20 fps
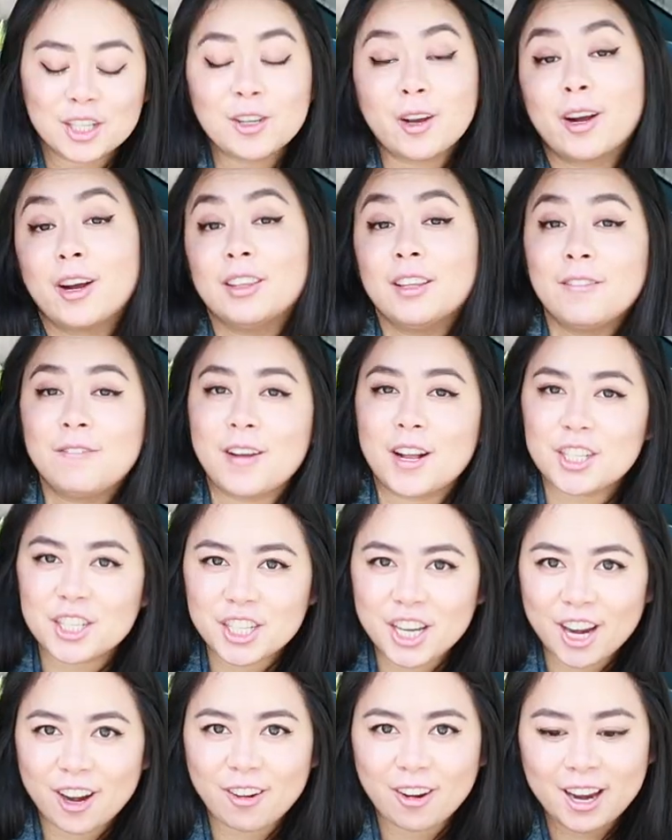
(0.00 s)
So I got the
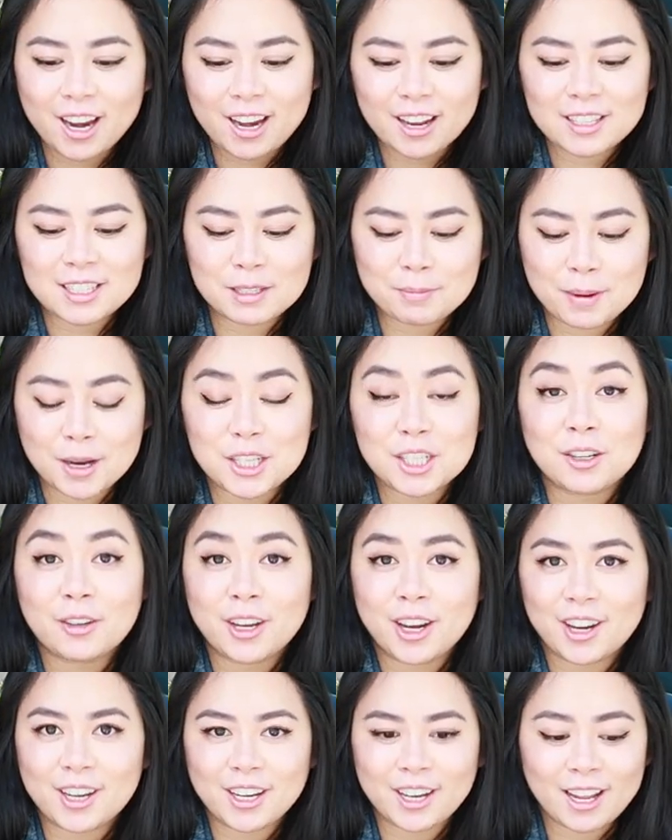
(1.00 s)
vegetarian and special
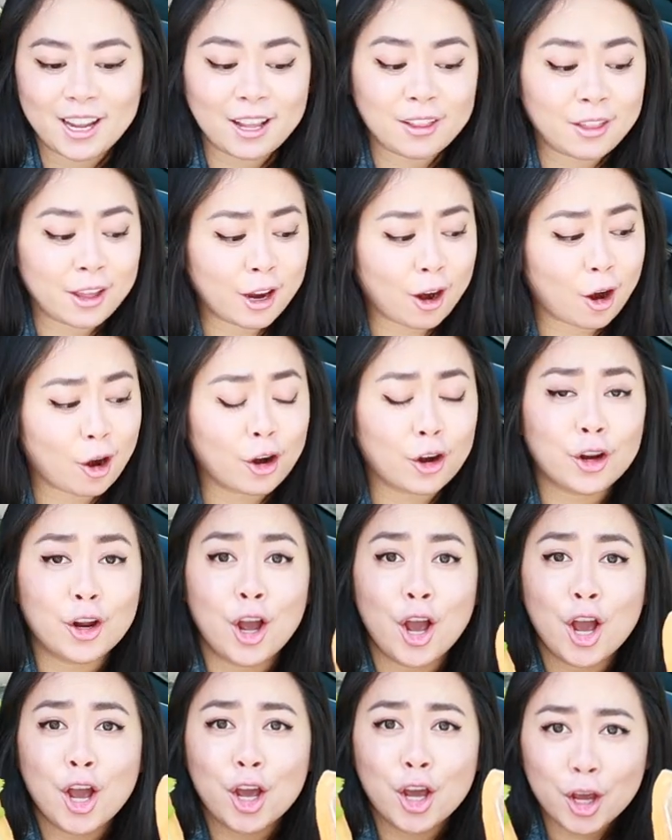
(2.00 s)
here today. They are
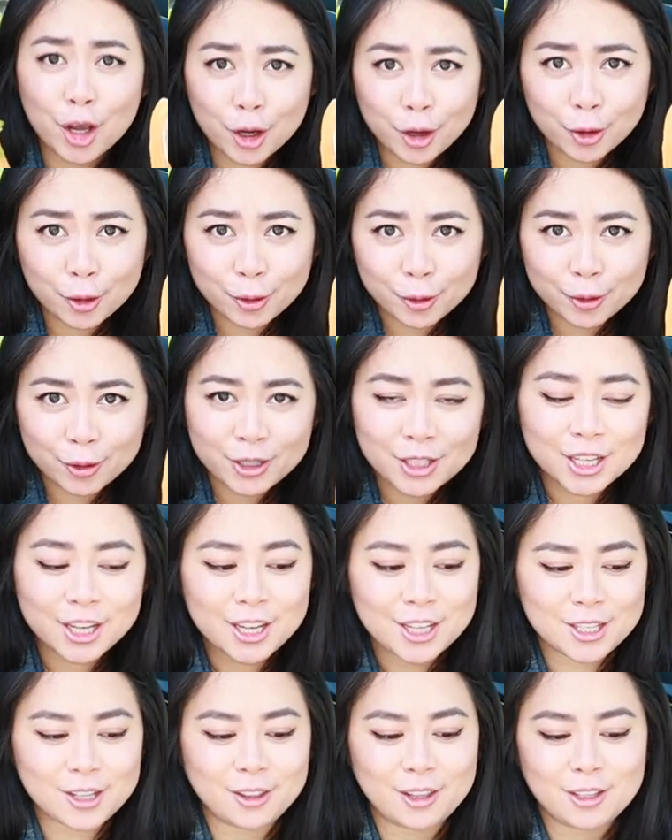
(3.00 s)
huge,
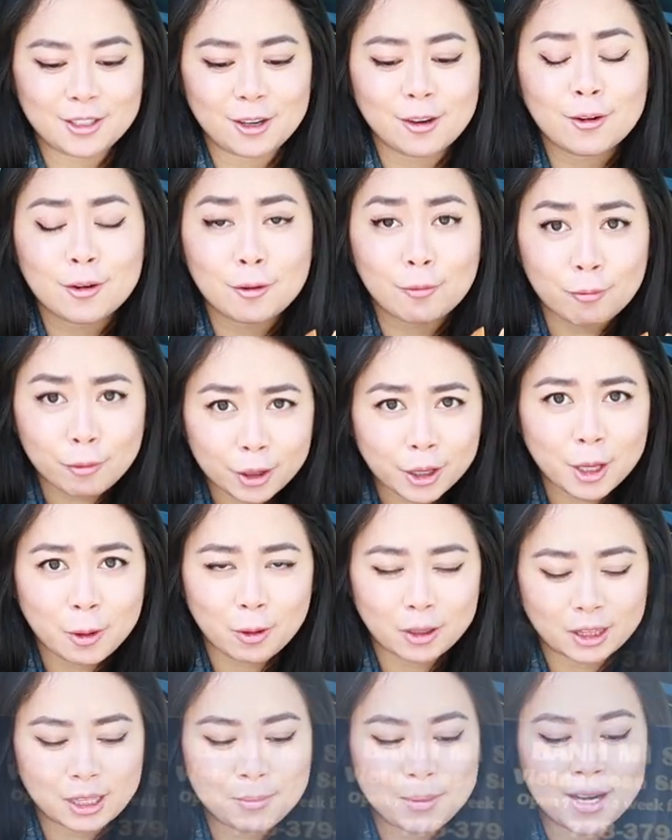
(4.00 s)
so these are really
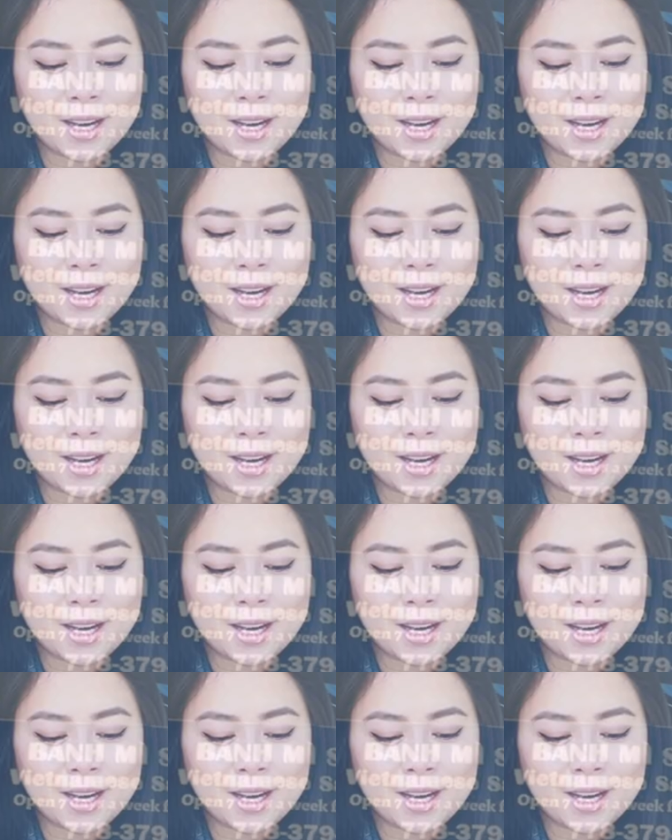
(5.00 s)
worth the